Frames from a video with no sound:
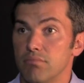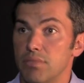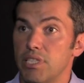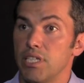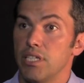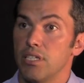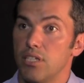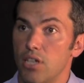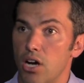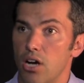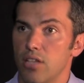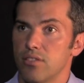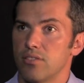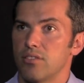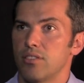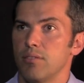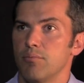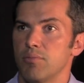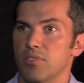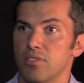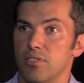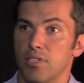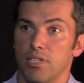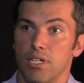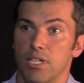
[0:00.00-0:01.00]
key
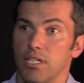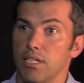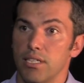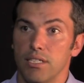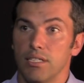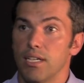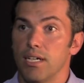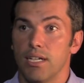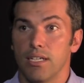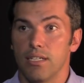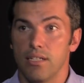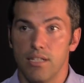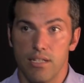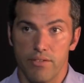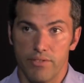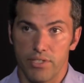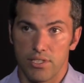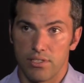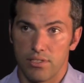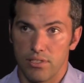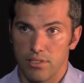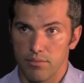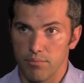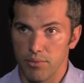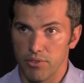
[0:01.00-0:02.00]
concepts that I had never
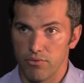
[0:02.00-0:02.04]
seen